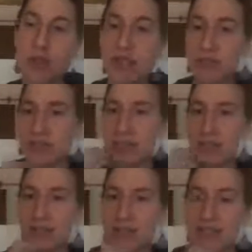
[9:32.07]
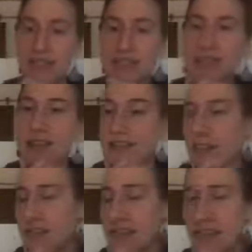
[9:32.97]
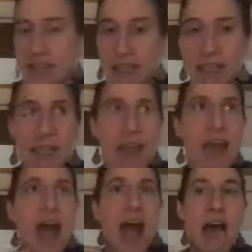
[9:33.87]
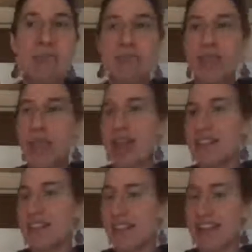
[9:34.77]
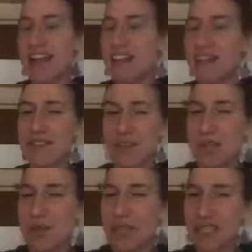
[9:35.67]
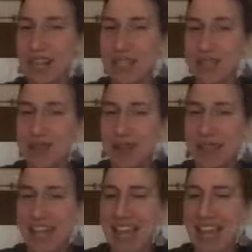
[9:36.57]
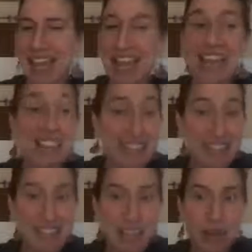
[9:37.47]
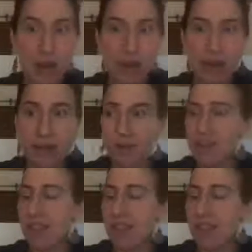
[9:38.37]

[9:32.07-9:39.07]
spiritual mentor, Doug Duncan. And yeah, I love it too. He talks about like, this is the ego,